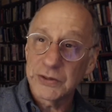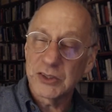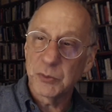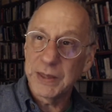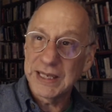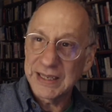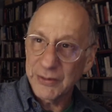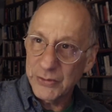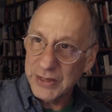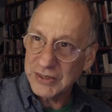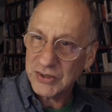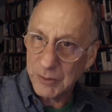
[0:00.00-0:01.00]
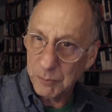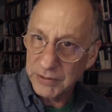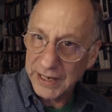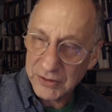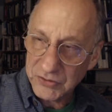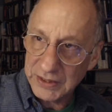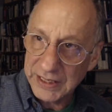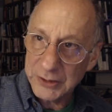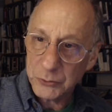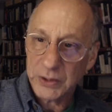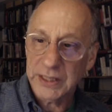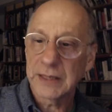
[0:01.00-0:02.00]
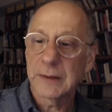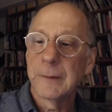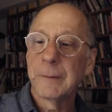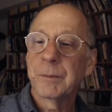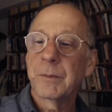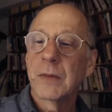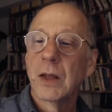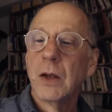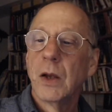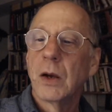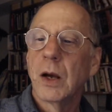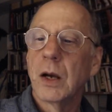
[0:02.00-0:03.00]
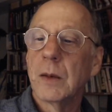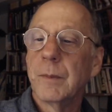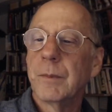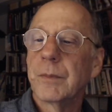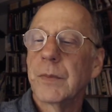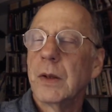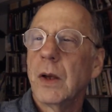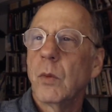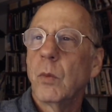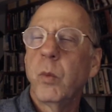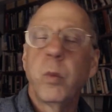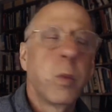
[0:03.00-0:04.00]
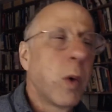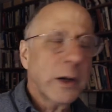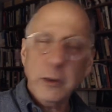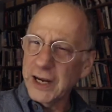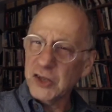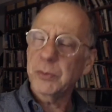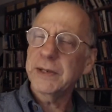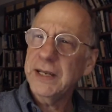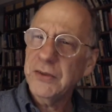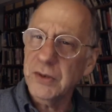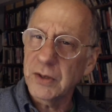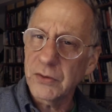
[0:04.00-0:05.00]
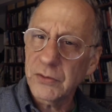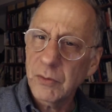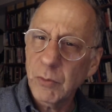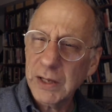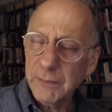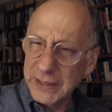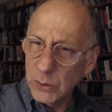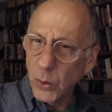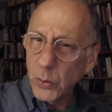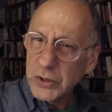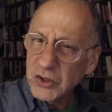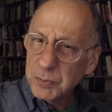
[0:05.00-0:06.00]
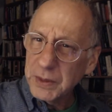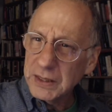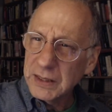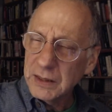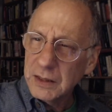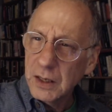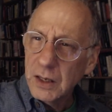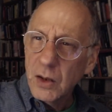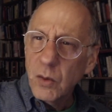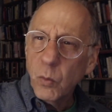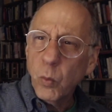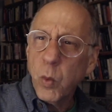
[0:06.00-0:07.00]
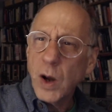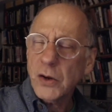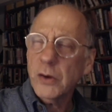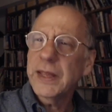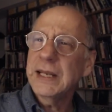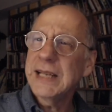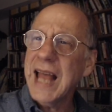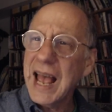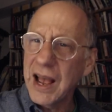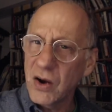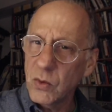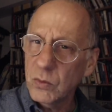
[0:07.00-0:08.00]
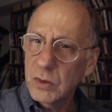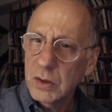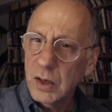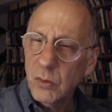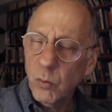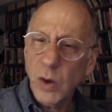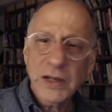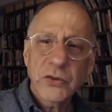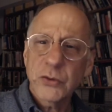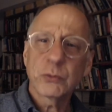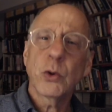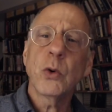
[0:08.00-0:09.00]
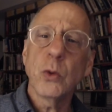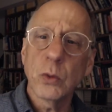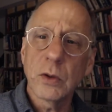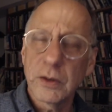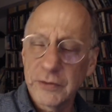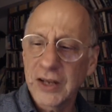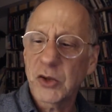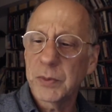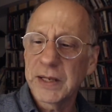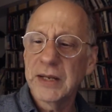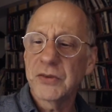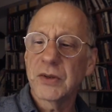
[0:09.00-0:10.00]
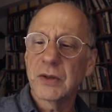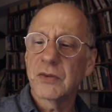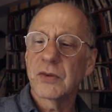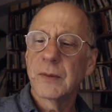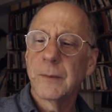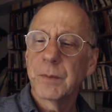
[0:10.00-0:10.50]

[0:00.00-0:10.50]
as being this complex and intricate? What are explanations? What have they always been? What are they now? What is the role of explanations?